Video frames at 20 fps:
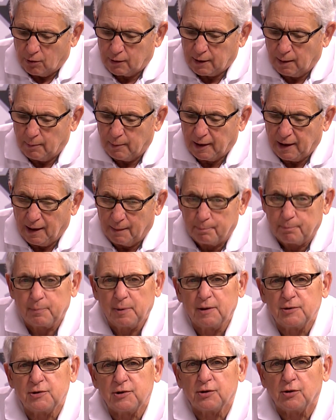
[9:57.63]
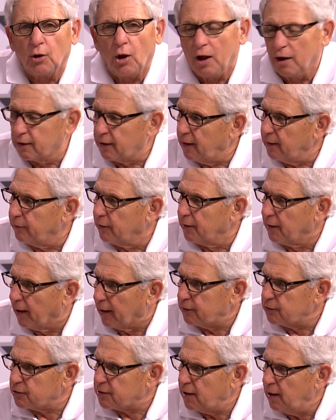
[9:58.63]
coming up, it's Lockhaven
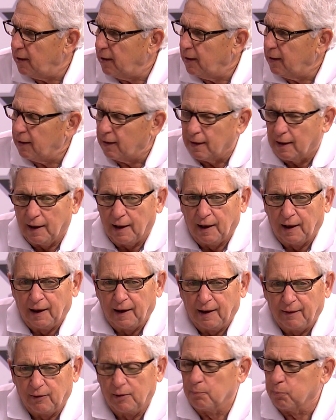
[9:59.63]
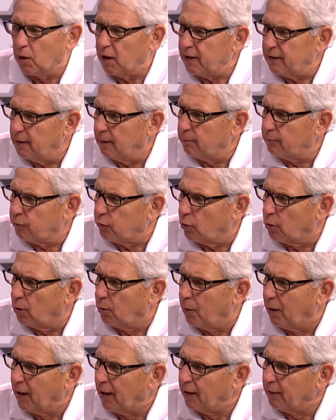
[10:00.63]
next. Haven't played them for a
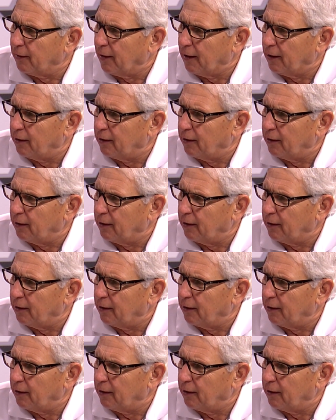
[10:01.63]
while now,